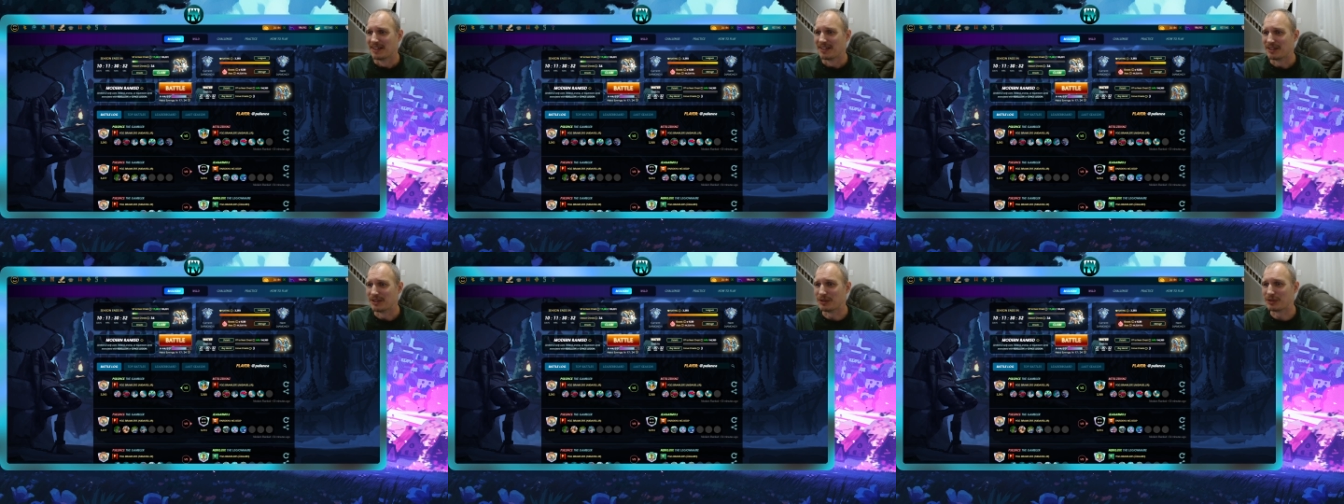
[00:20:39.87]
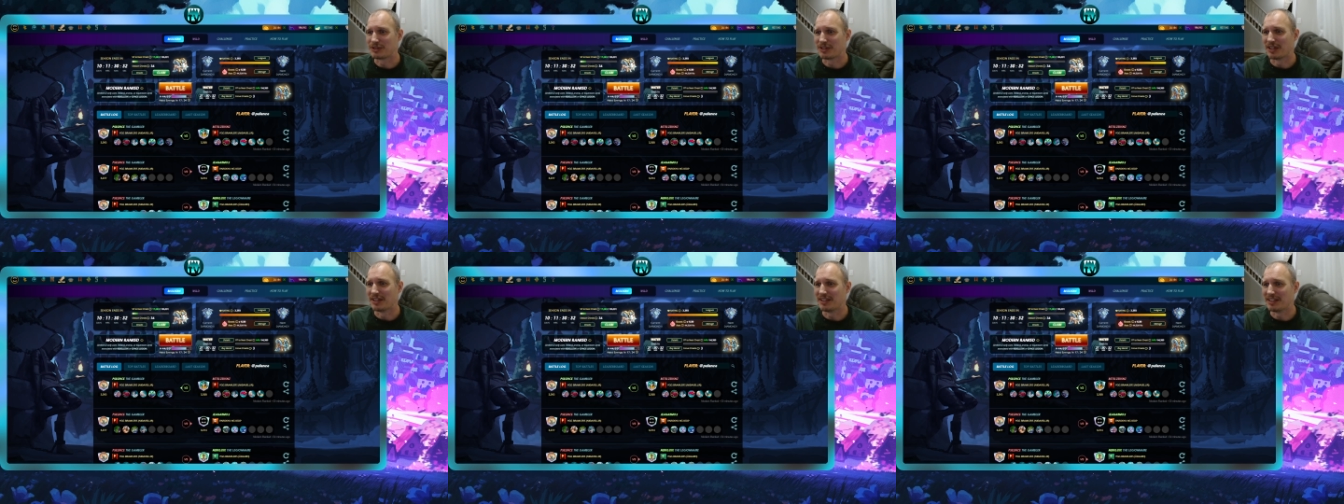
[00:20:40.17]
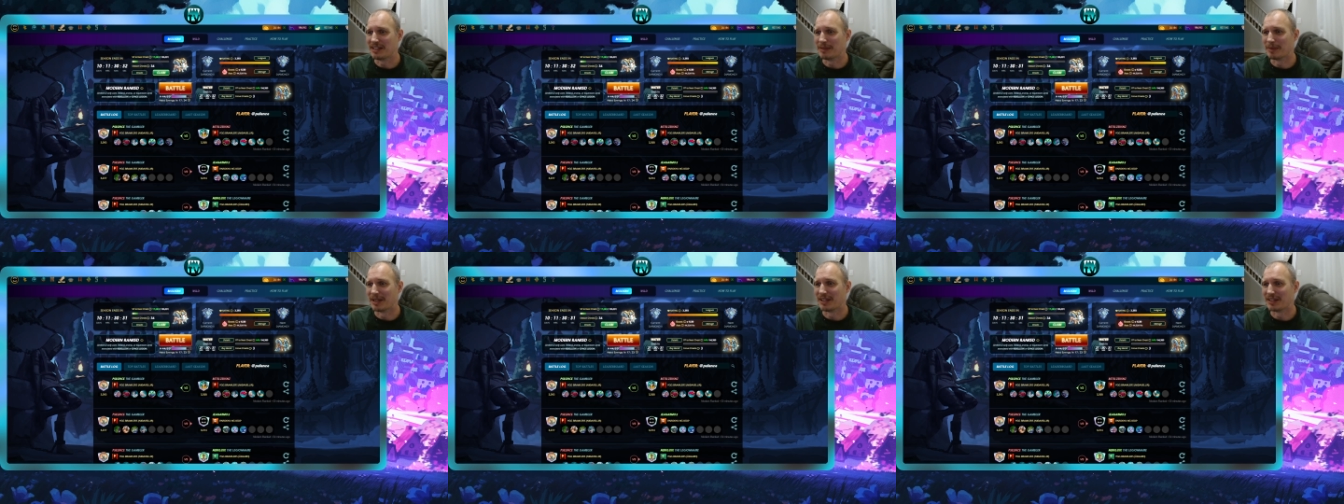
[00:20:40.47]
You,
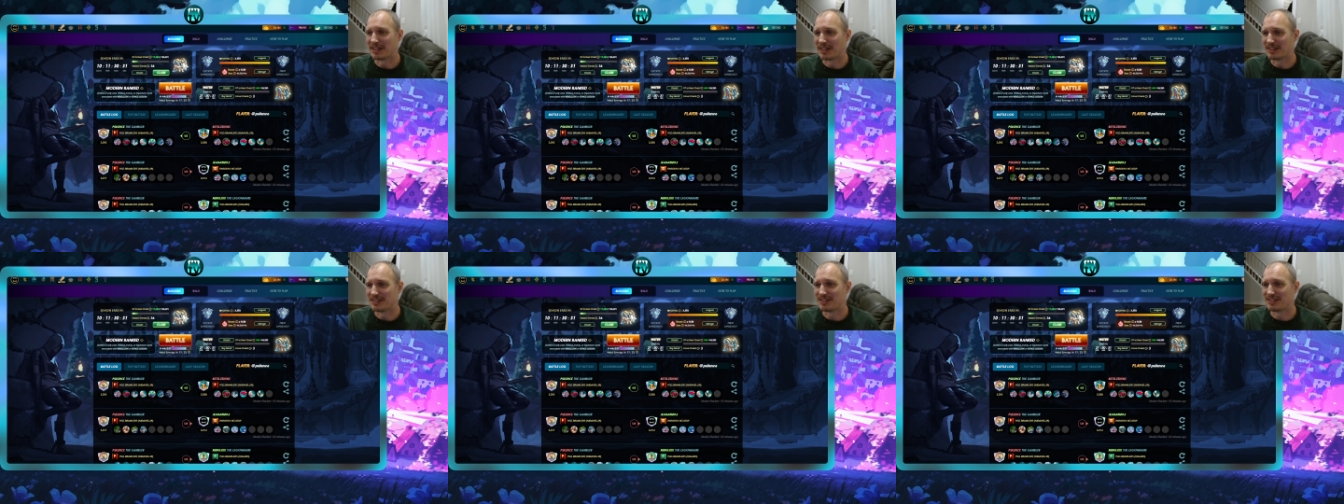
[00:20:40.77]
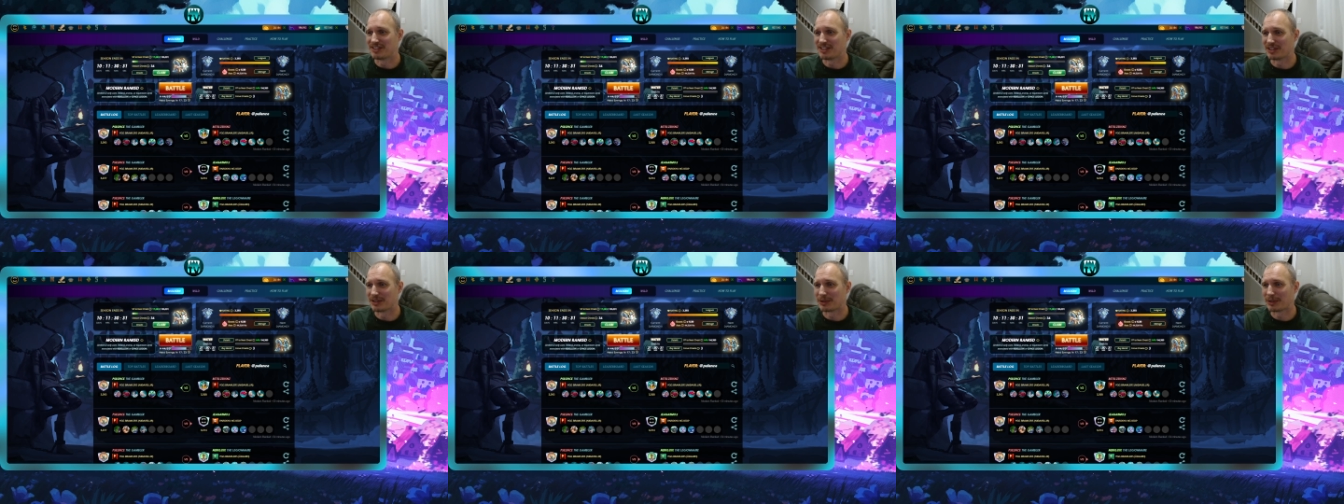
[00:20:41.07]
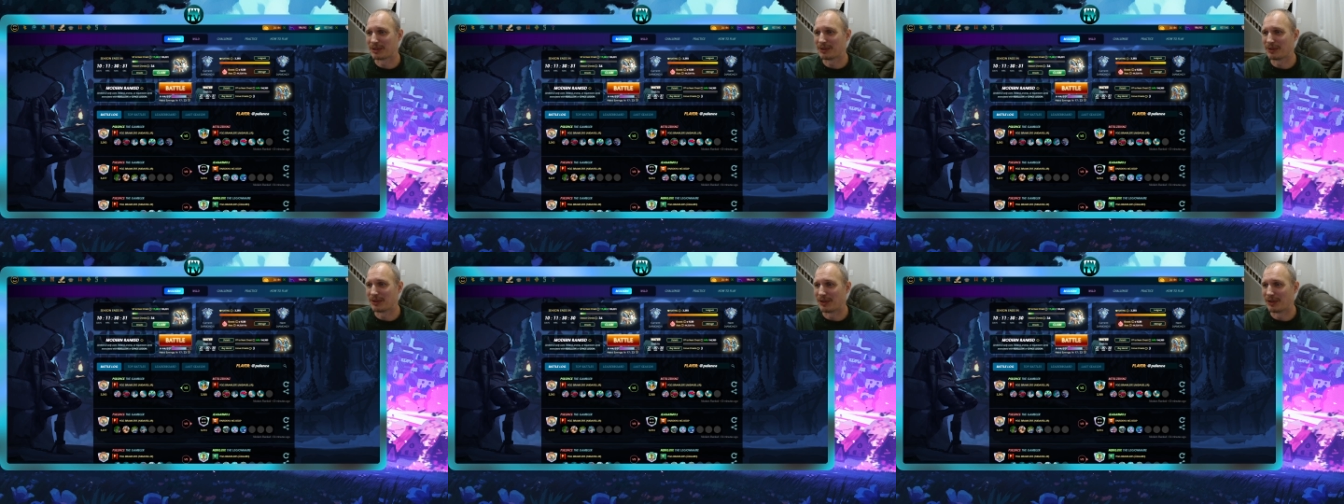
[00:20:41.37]
Ime got
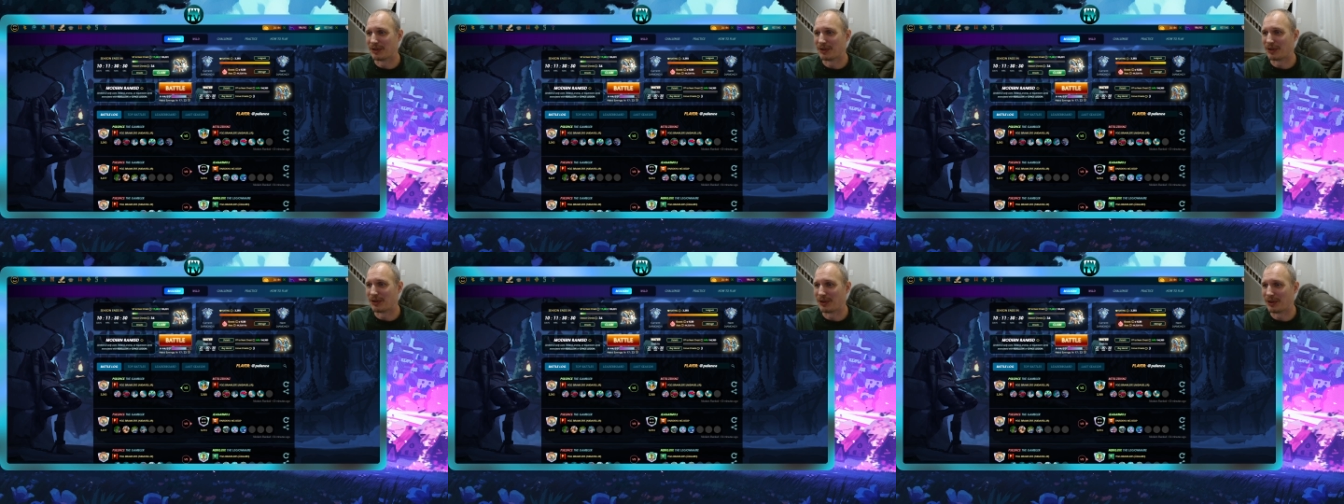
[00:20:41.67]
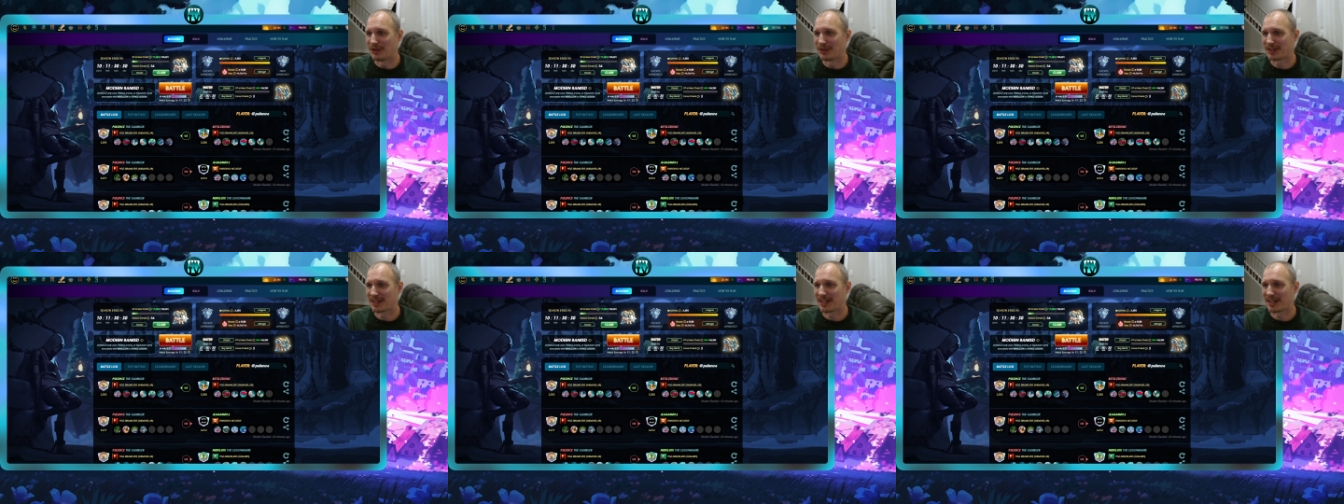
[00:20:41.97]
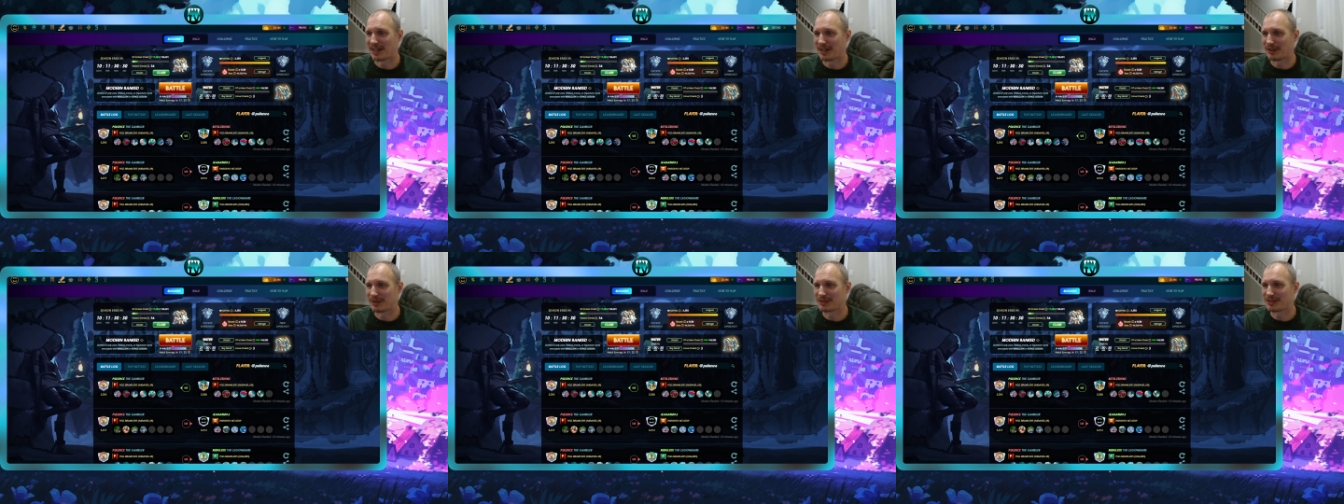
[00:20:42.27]
zero on all
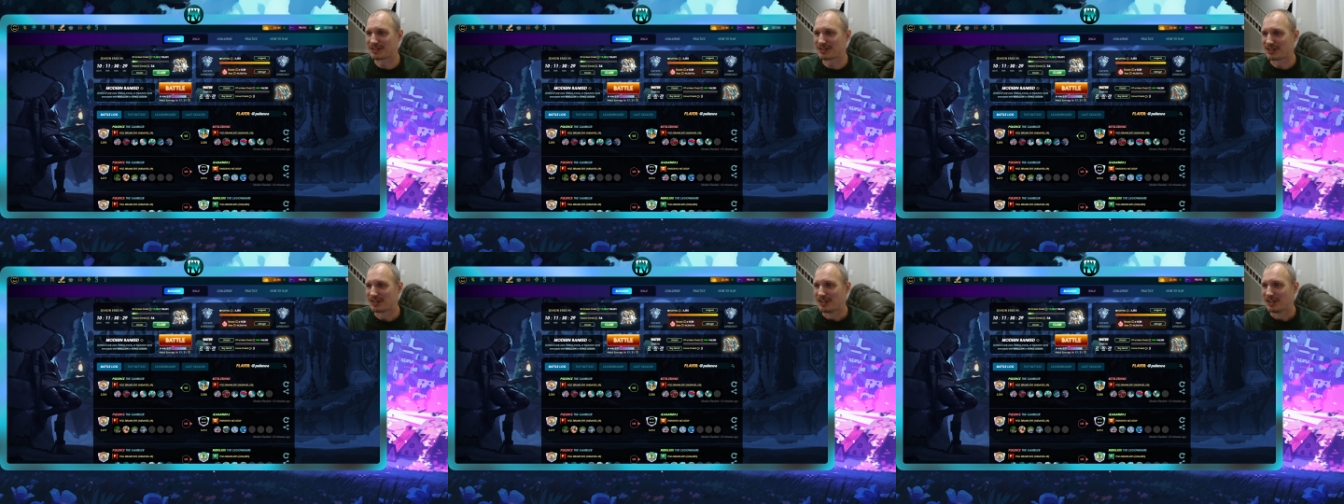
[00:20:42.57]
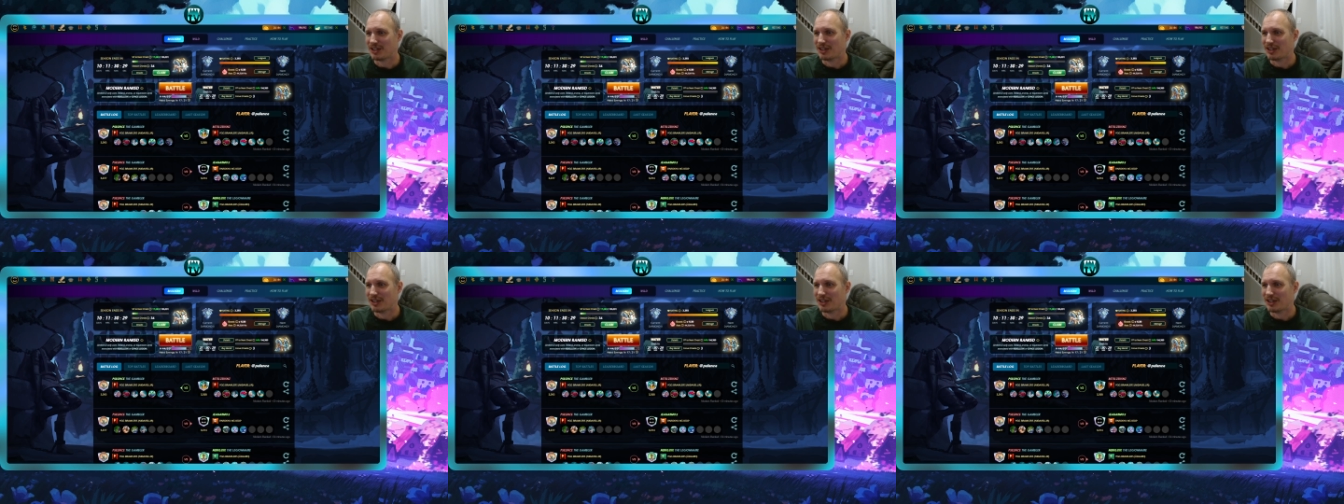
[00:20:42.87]
accounts.